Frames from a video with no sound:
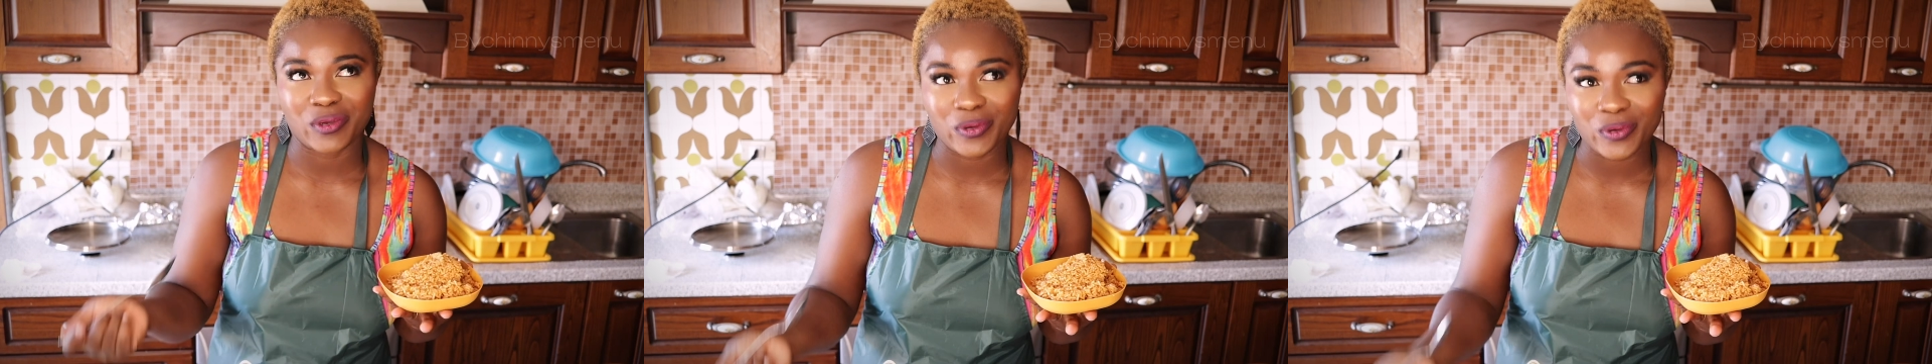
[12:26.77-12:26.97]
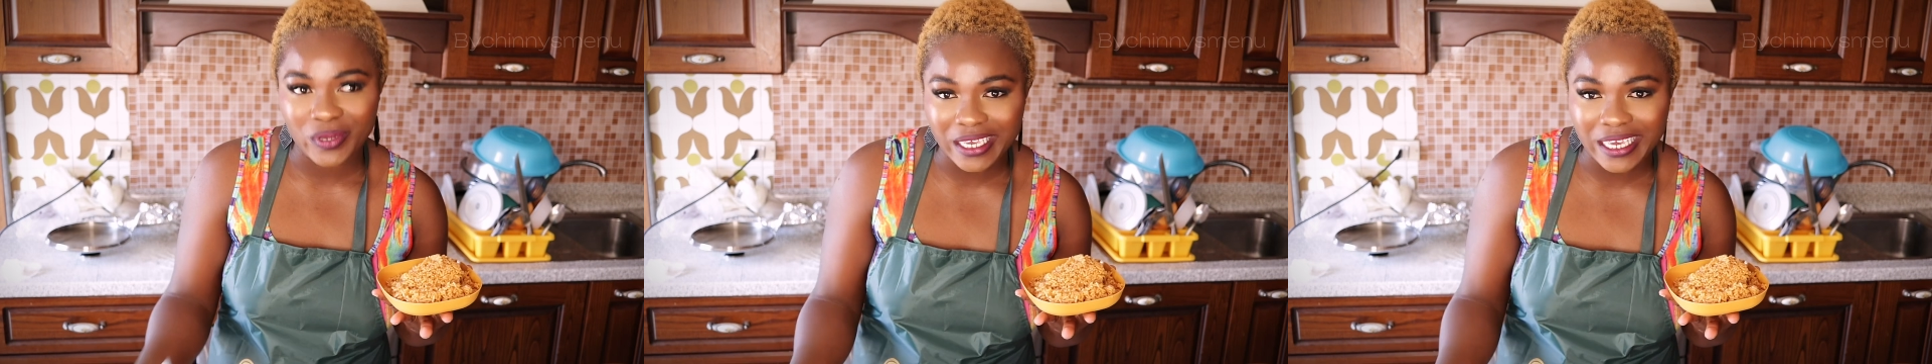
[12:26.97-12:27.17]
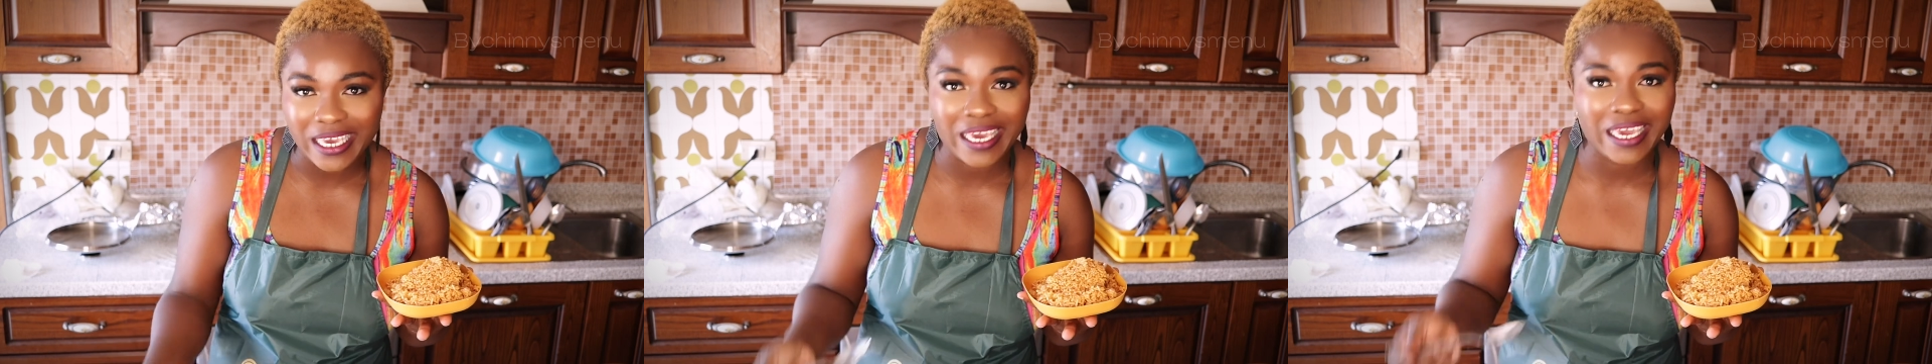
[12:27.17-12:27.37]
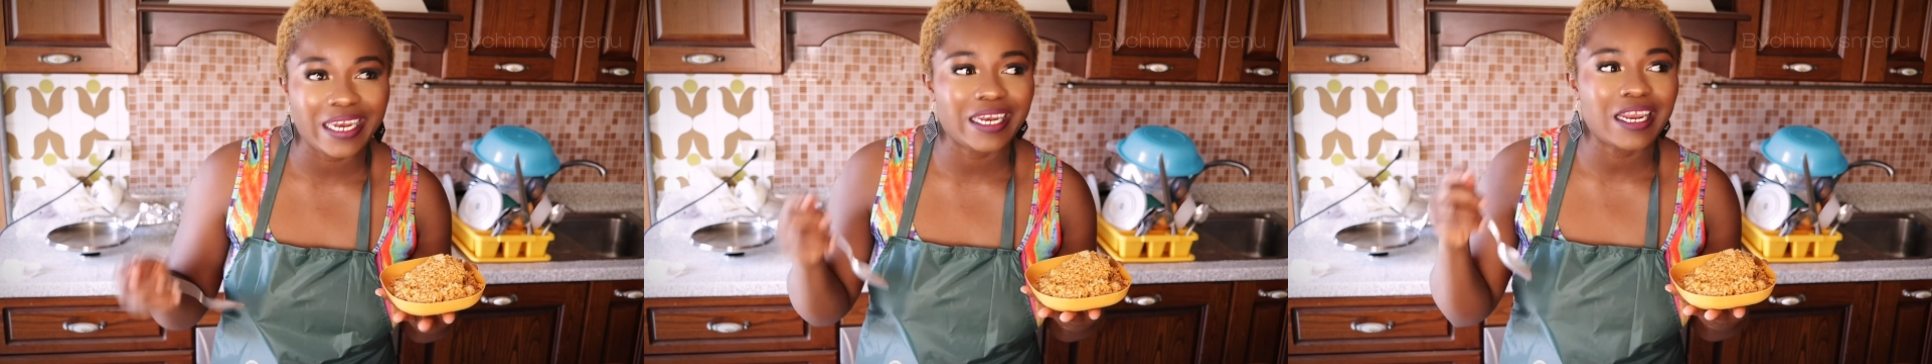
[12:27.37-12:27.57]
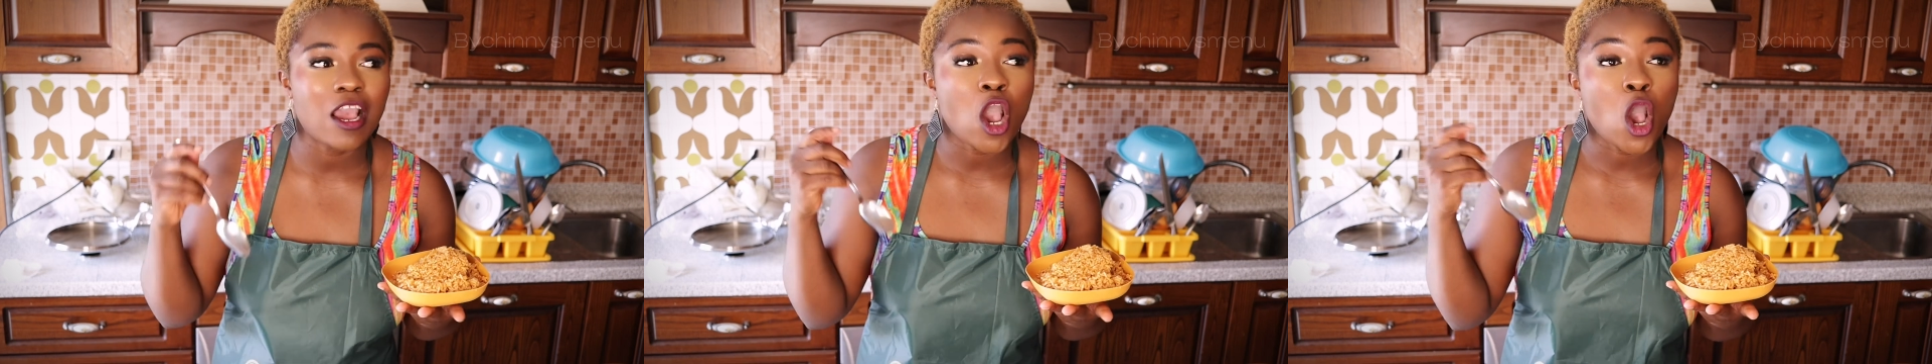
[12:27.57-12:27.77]

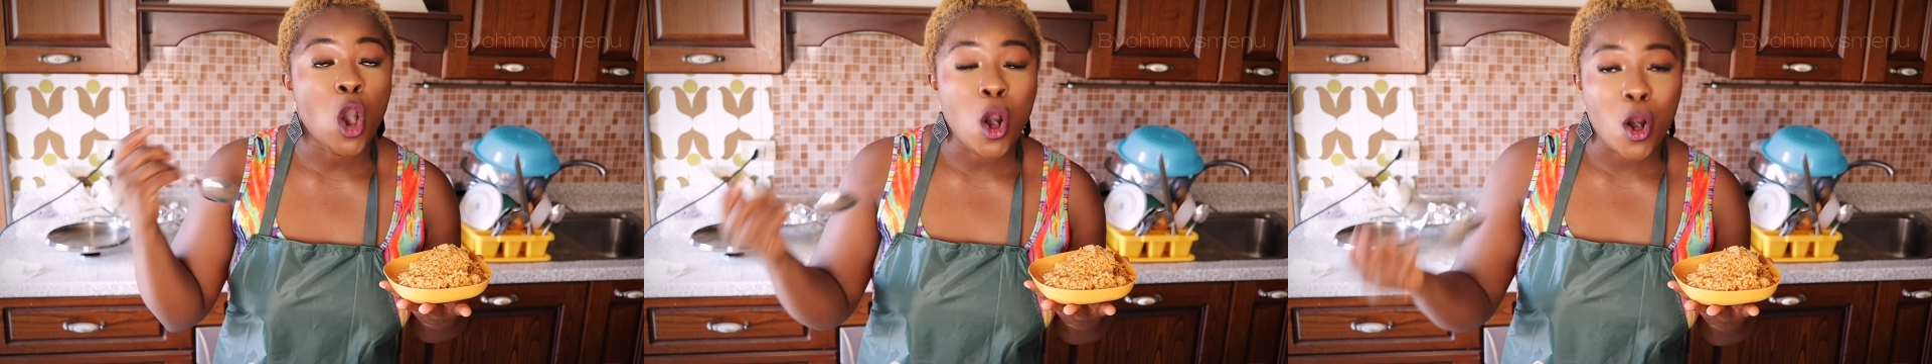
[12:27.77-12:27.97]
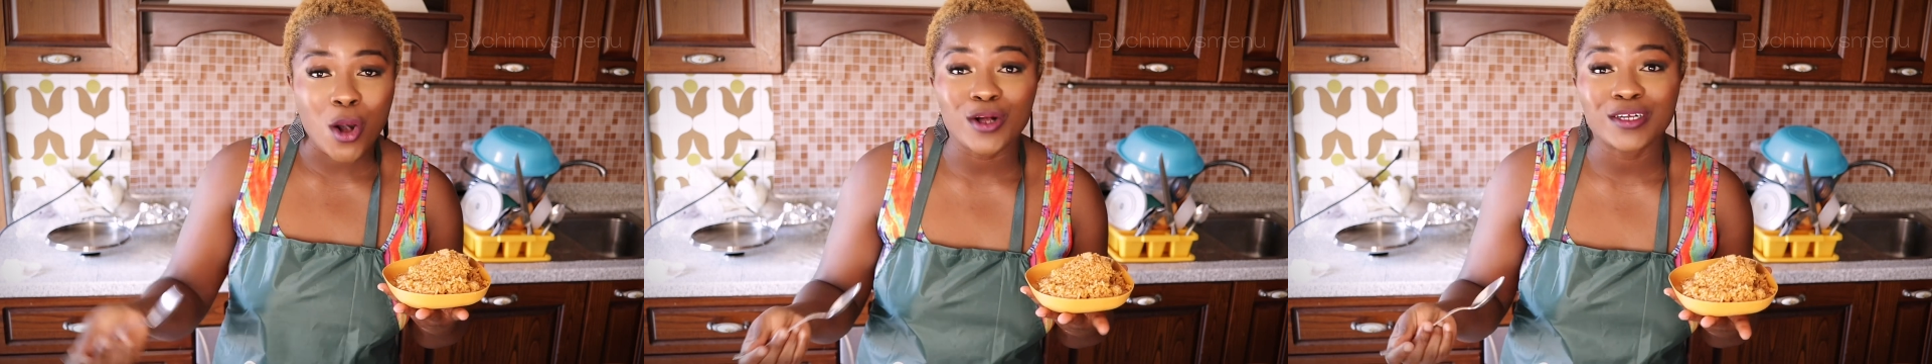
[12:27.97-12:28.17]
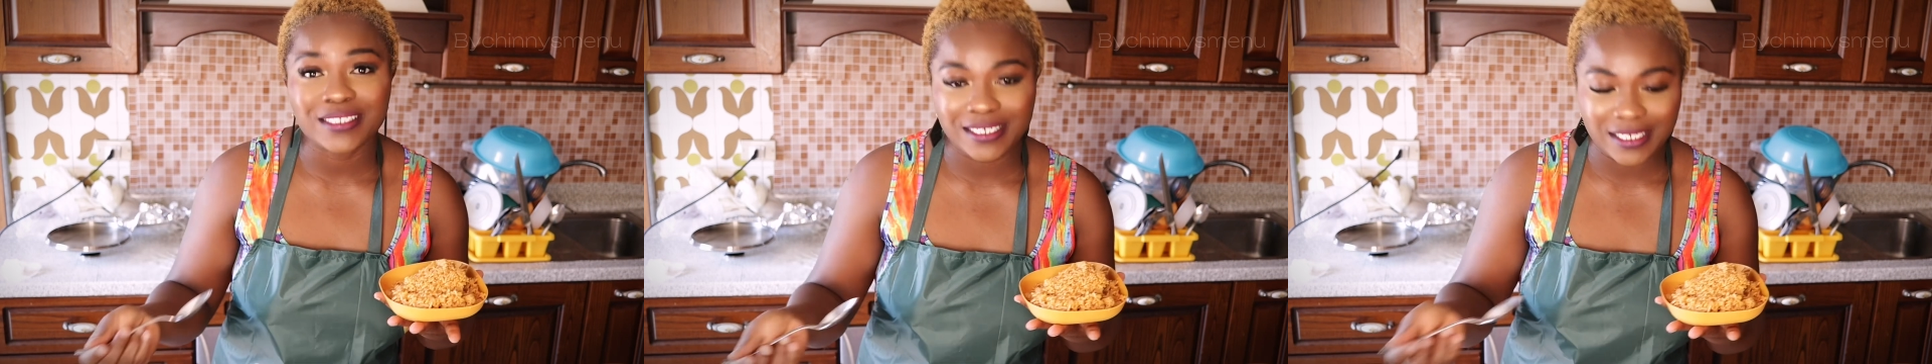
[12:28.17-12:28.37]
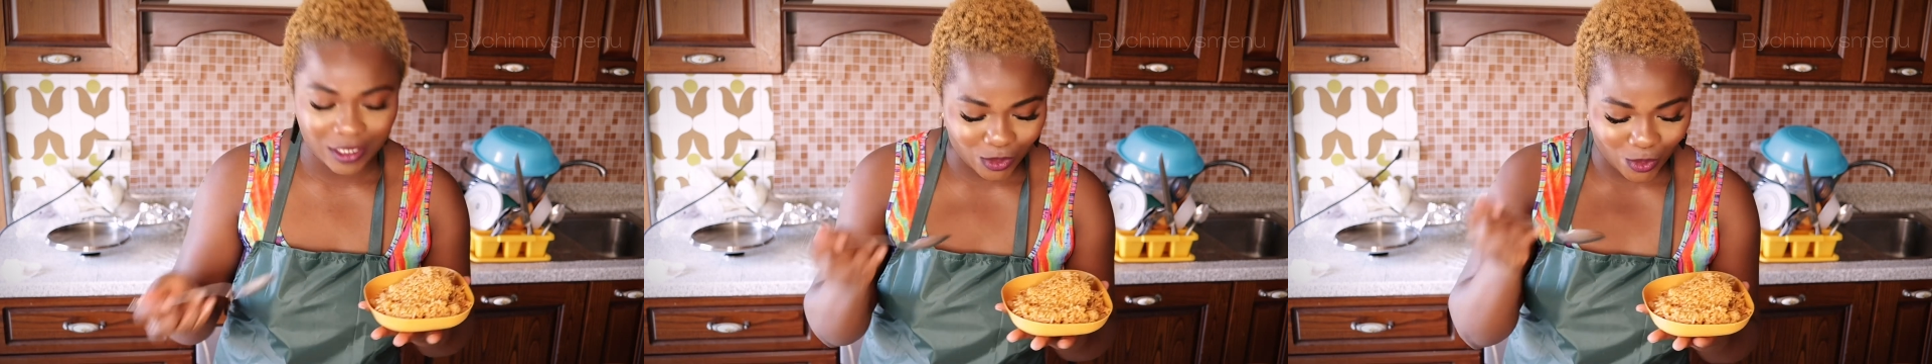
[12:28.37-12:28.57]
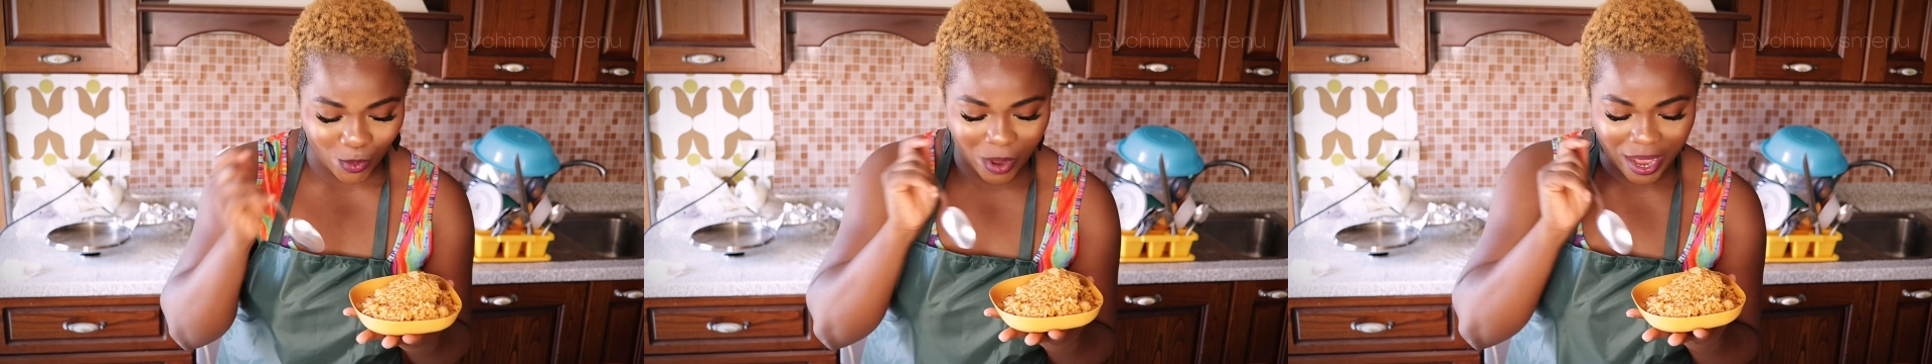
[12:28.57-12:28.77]
cooking all
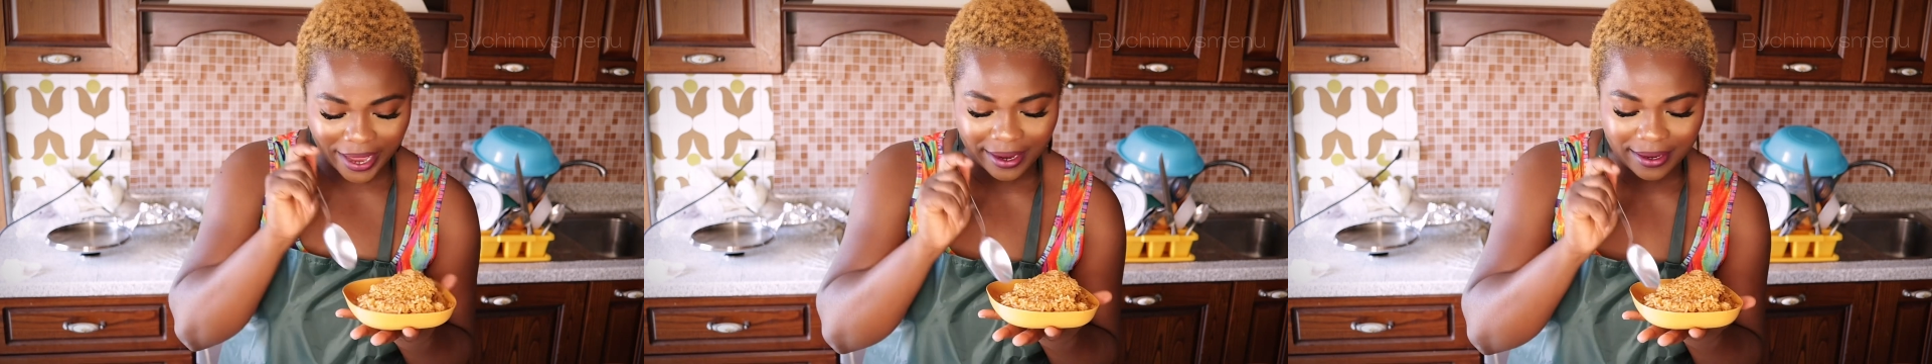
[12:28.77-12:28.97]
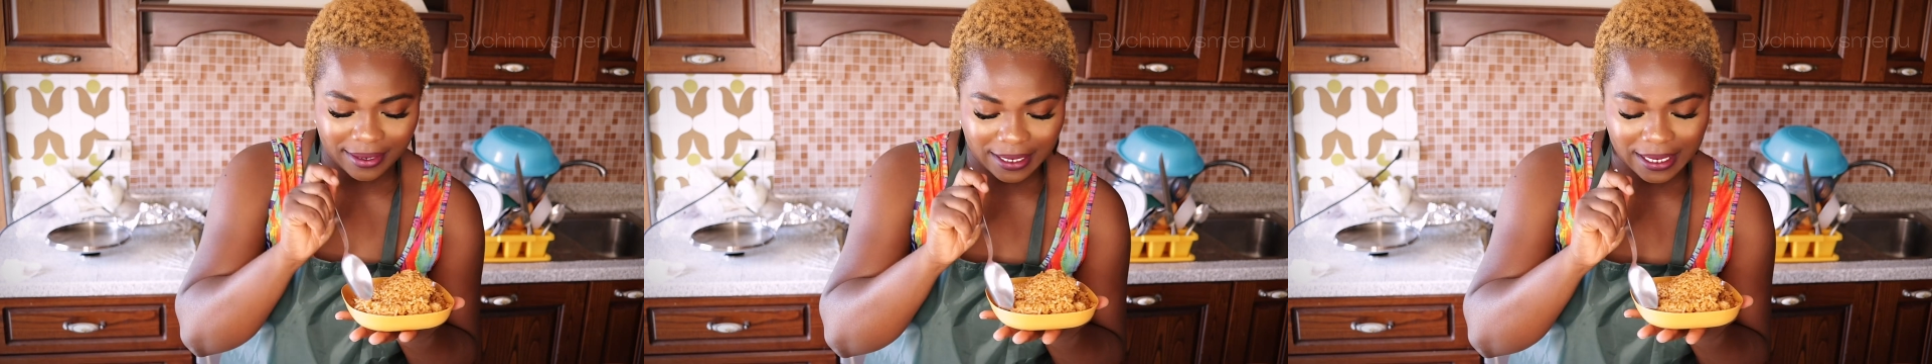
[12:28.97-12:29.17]
this while.